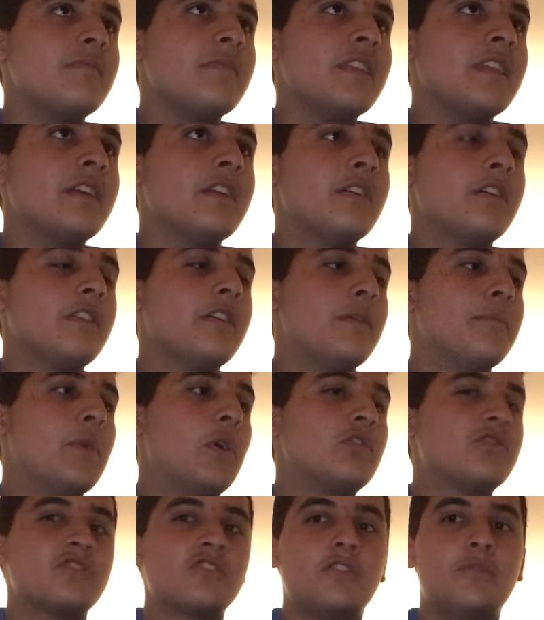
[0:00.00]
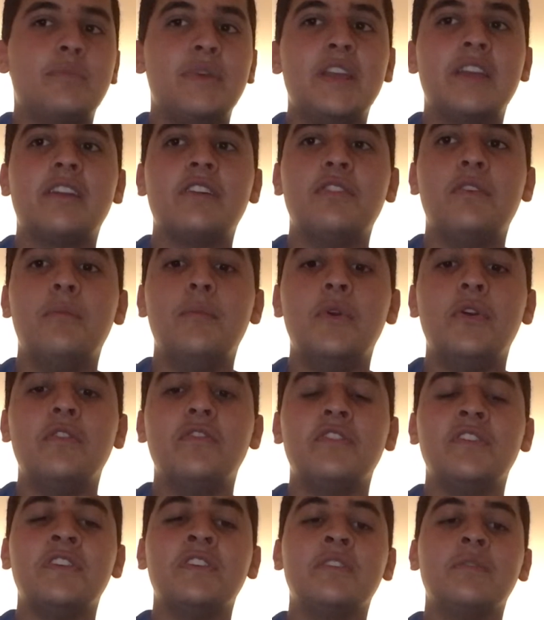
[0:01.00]
emotional peak of the
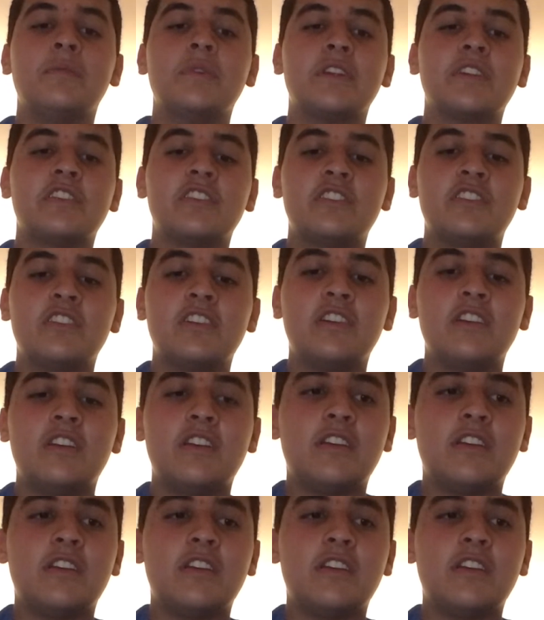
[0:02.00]
movie, which,